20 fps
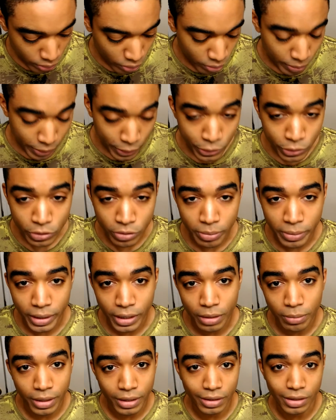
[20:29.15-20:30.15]
or Barrister
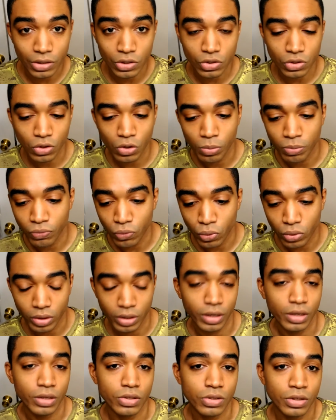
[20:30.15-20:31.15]
Man made this soap for
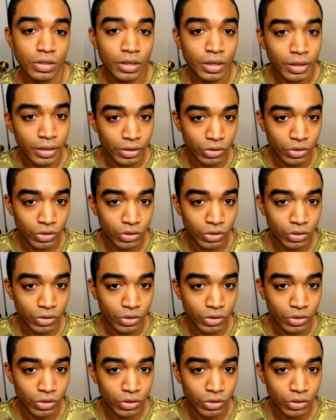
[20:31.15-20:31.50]
us.